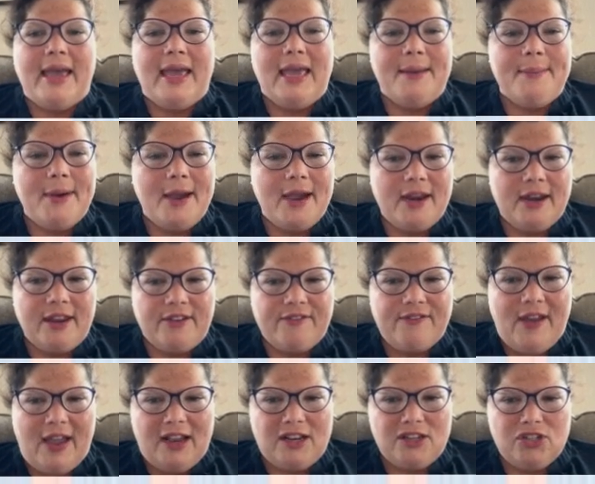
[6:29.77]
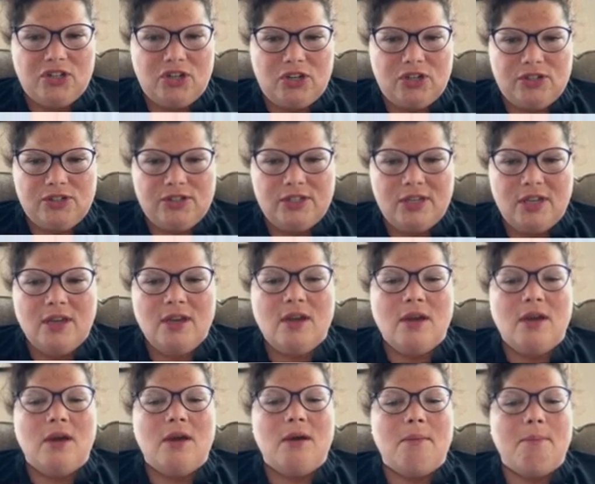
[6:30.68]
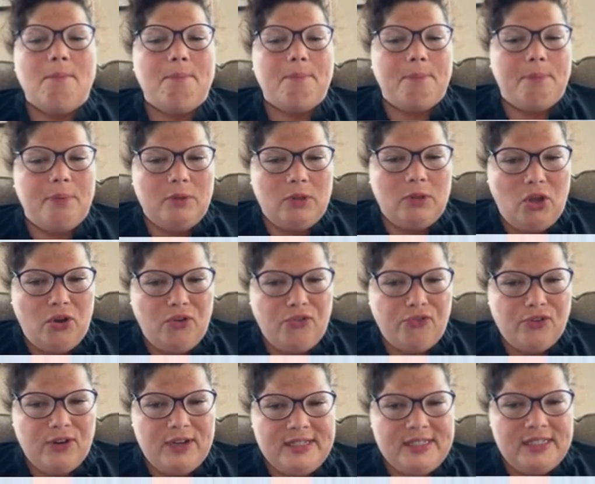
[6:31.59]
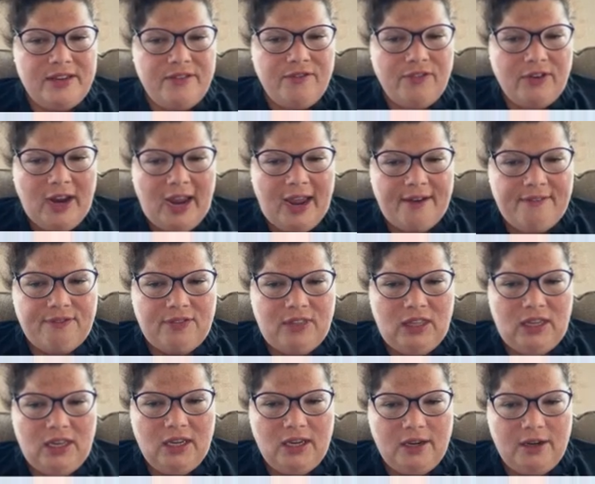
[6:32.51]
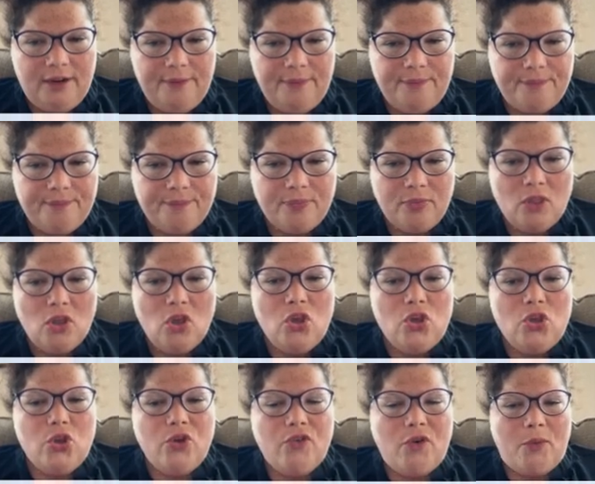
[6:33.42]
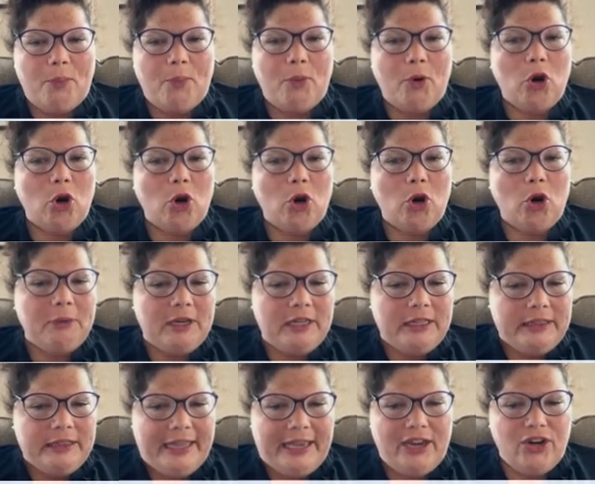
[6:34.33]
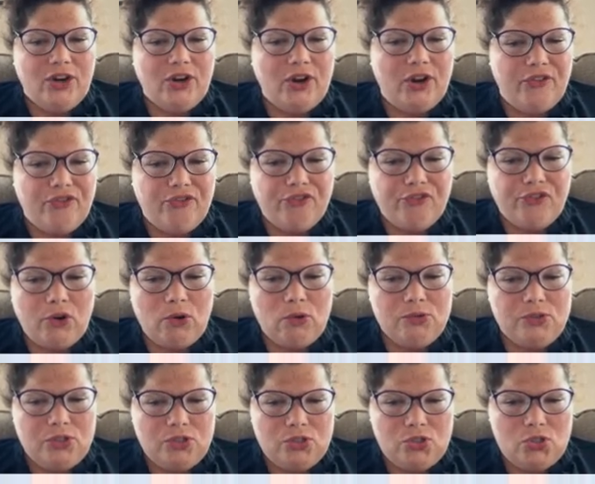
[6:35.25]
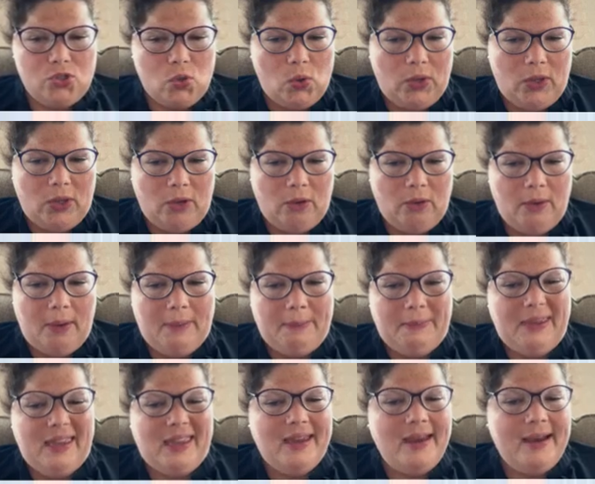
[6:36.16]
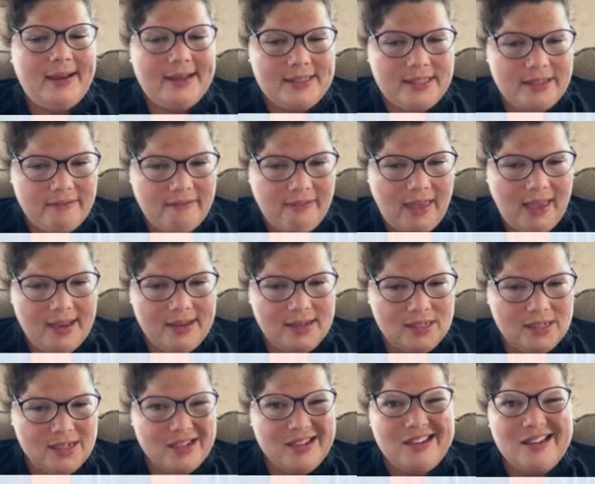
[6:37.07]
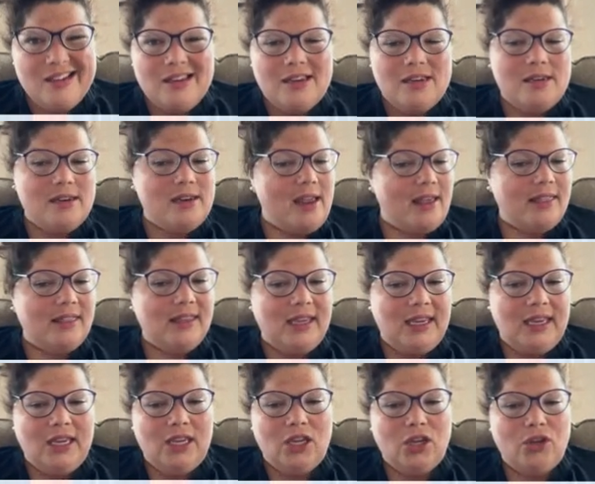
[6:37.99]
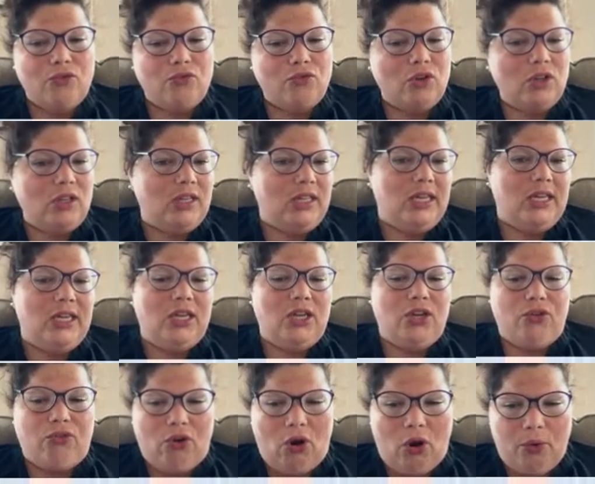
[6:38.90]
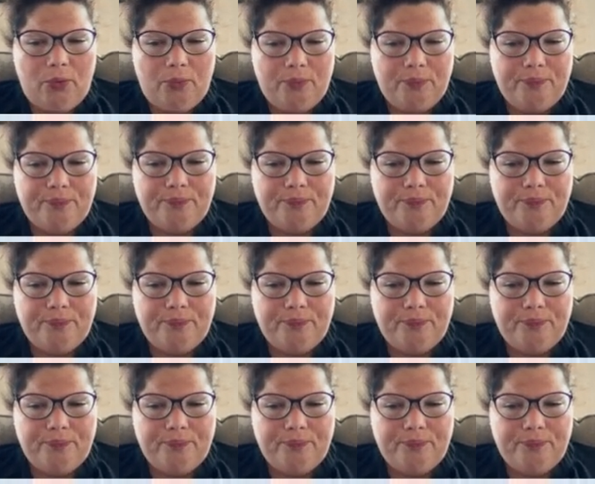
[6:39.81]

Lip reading: Abiotic factors. Below freezing for half the year, you have a permanent layer of frozen soil, and because of that, nothing can really grow.